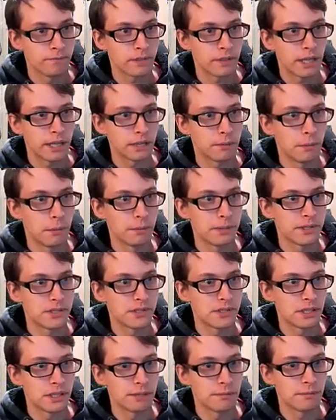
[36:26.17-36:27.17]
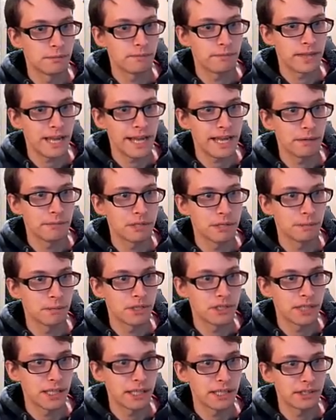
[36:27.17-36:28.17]
At the moment, it's the AMG
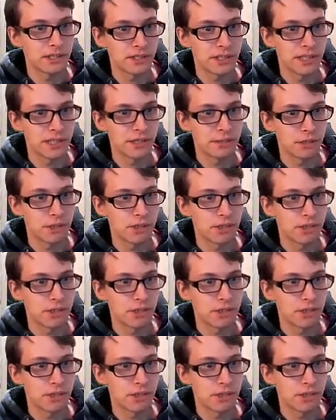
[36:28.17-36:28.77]
Mercedes leading, which